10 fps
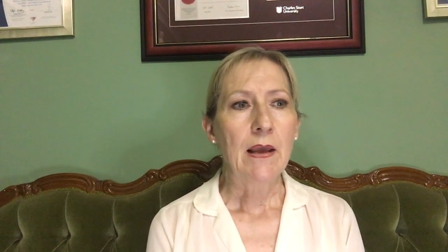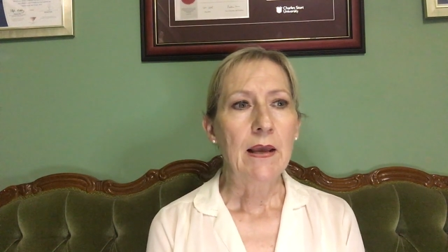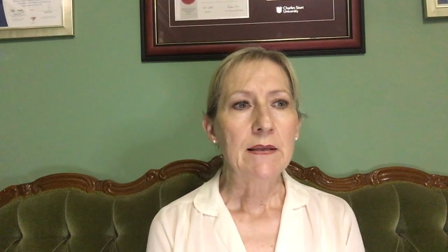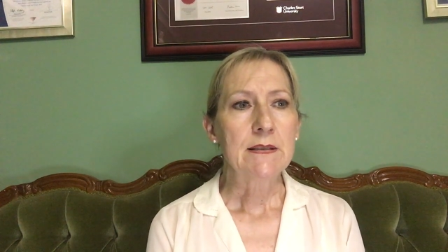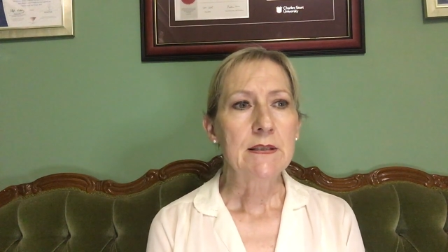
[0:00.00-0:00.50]

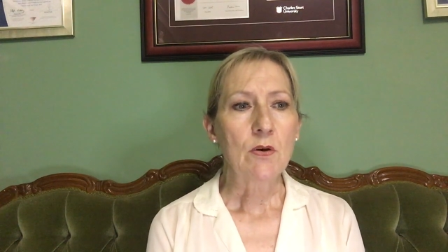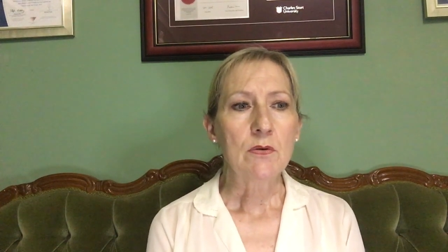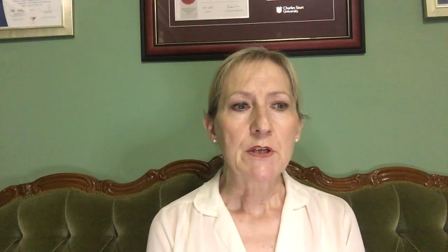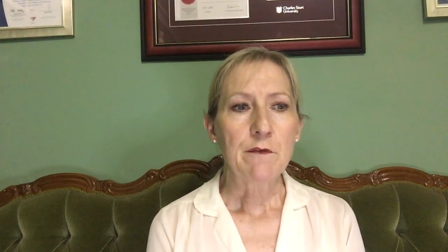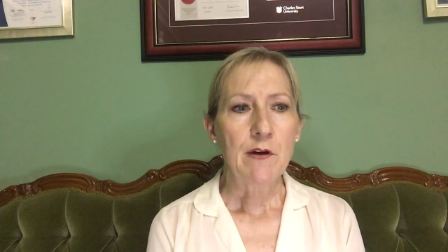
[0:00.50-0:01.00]
It's
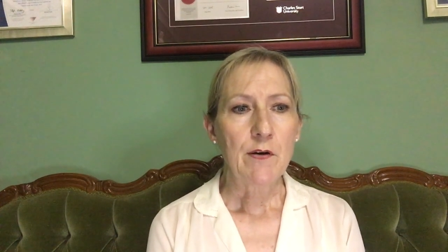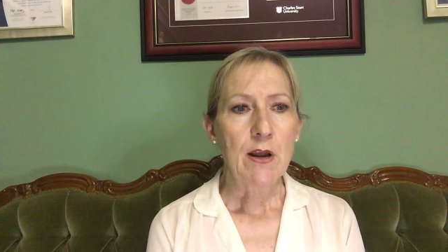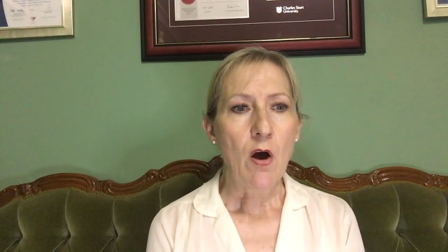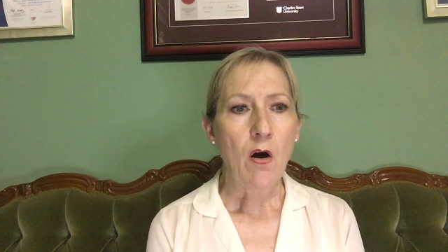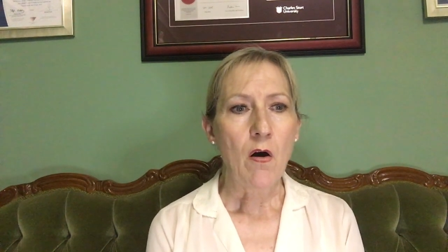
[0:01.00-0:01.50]
also very
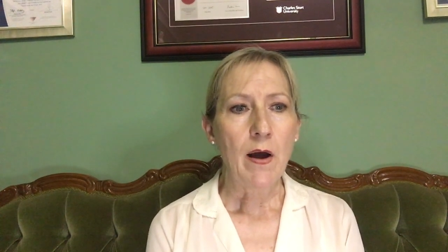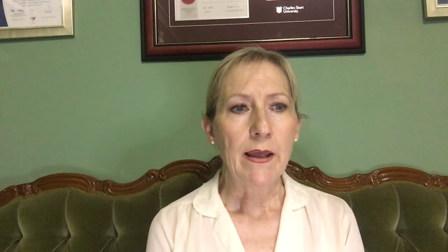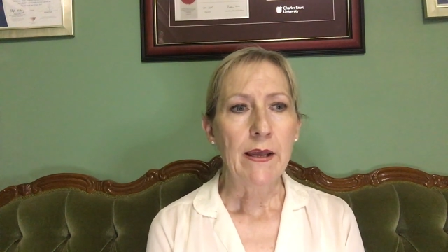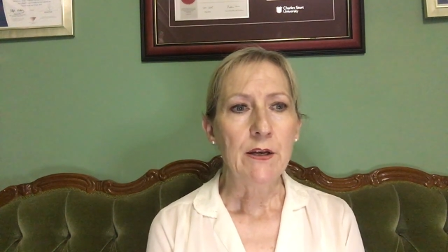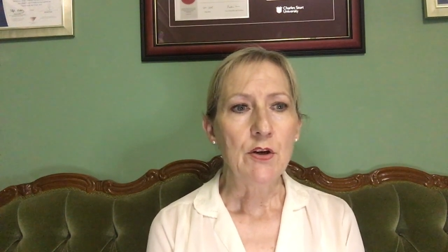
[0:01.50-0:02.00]
high
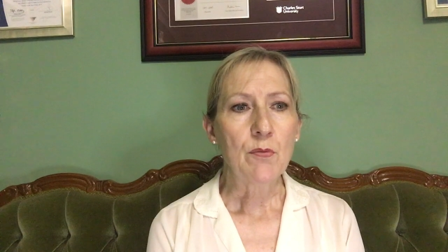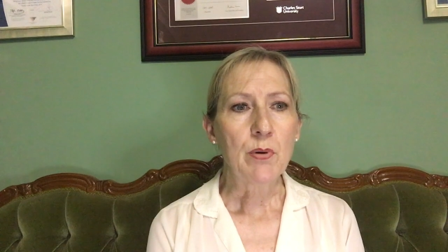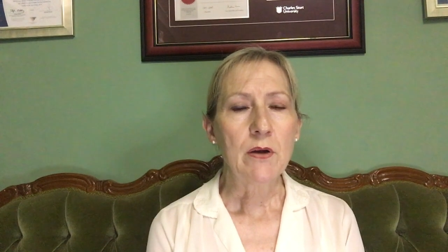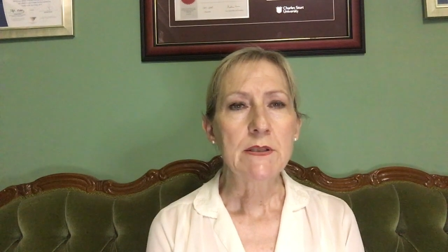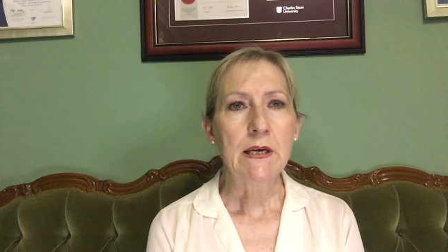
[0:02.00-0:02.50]
in your
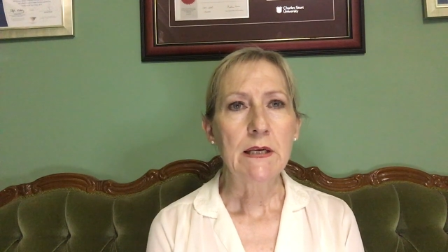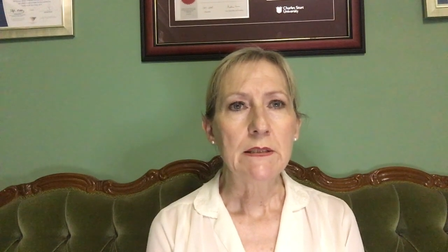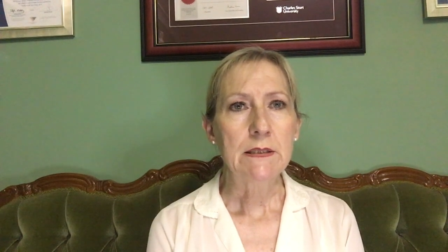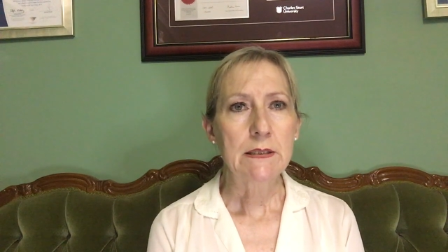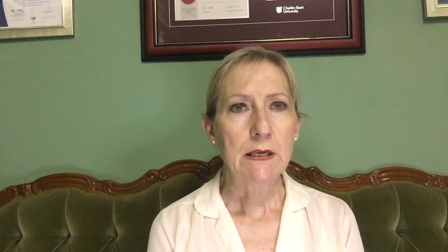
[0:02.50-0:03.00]

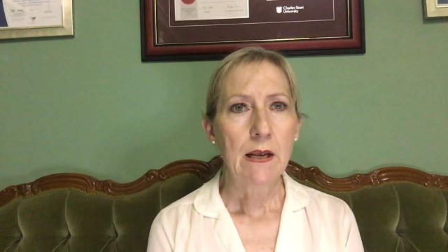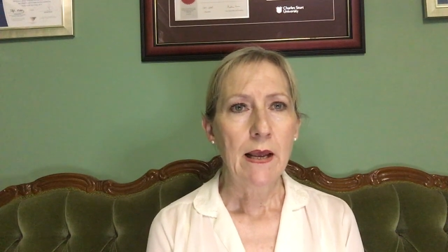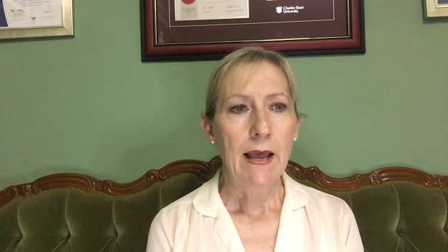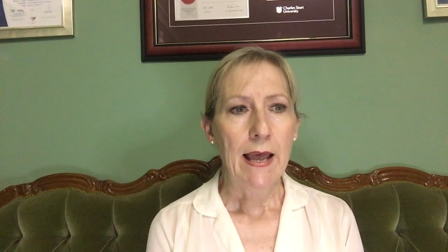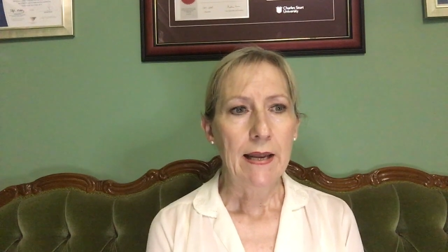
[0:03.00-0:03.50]
proteins
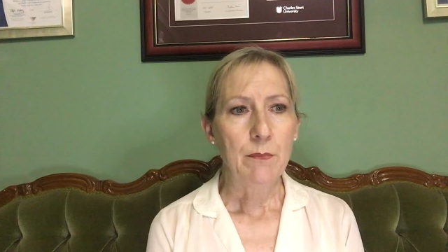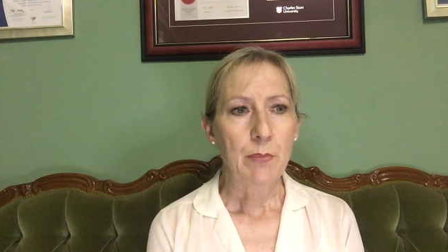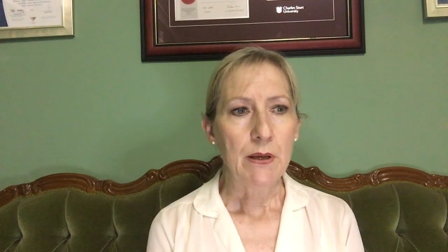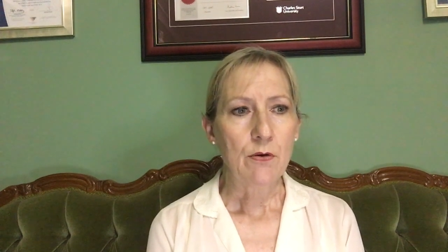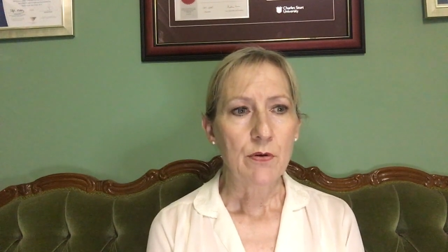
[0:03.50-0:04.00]
and
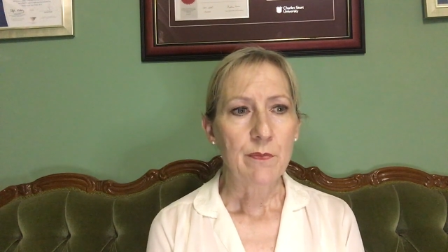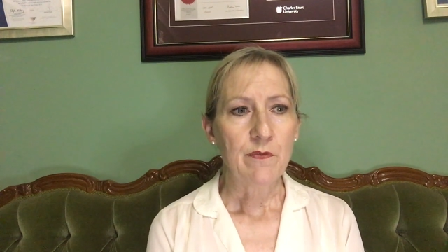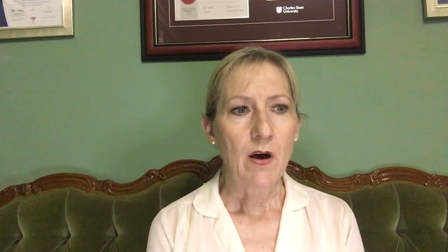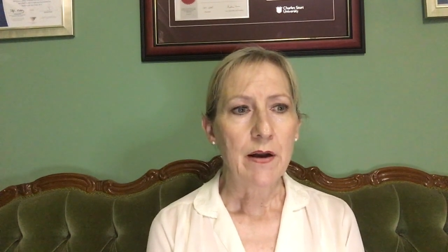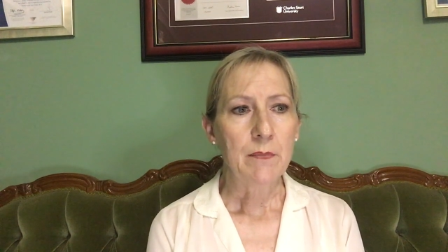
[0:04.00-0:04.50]
B group
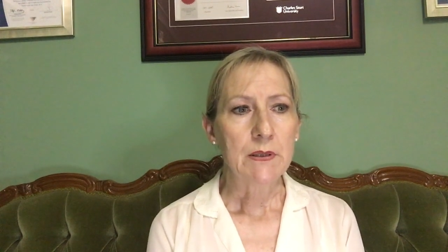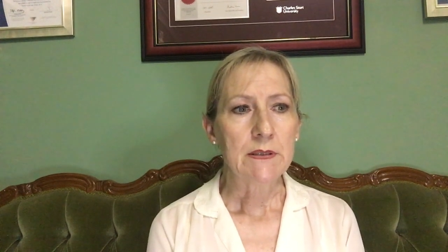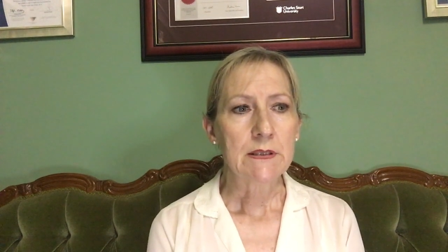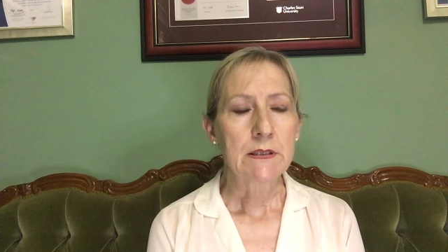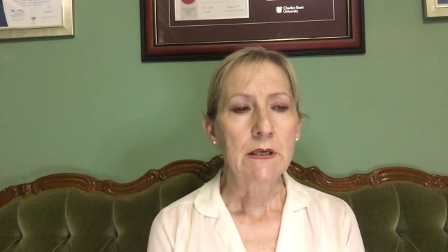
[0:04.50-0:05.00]

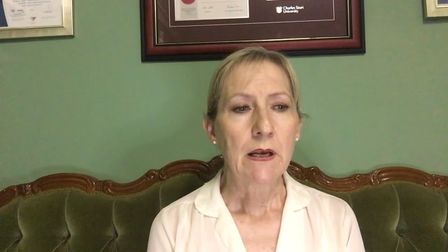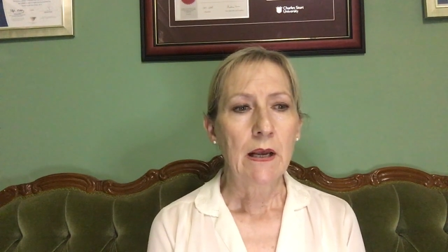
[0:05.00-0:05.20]
vitamins.